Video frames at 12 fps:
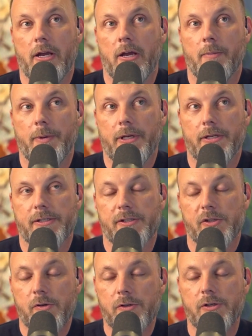Because as
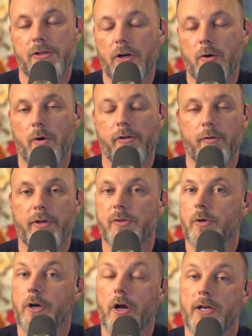soon as you start going through any
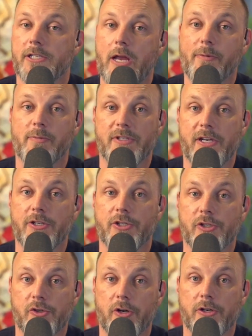sort of cost optimization
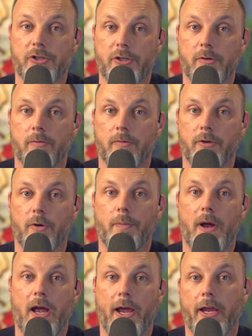structure, you're
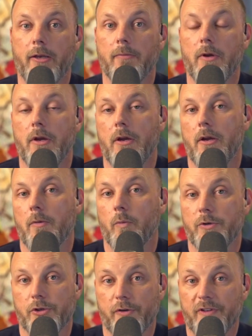buying
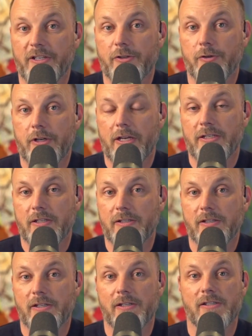reserved
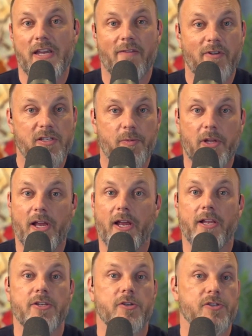instances, savings
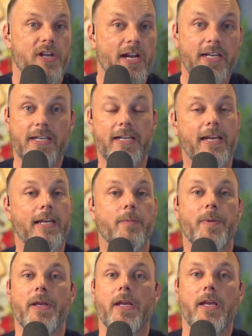plans, you're signing an
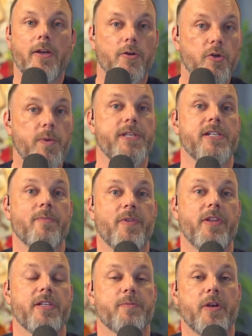EDP, you're doing something
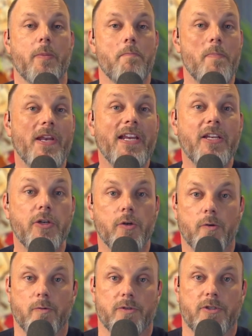that's committing
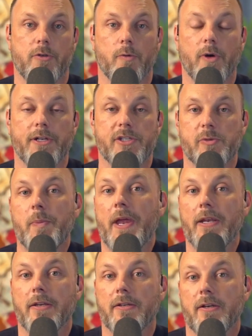you to a
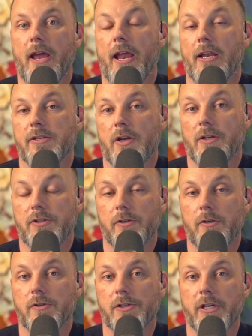spend. And it's also
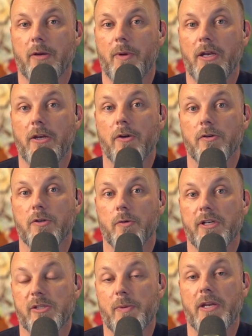usually committing you to
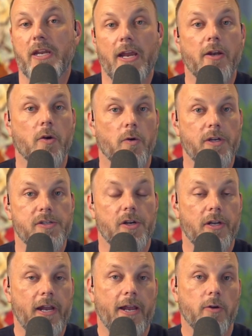a spend increase on
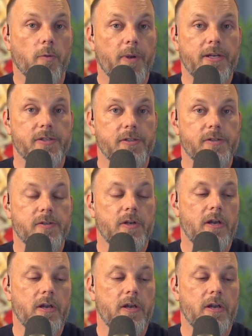an annual basis.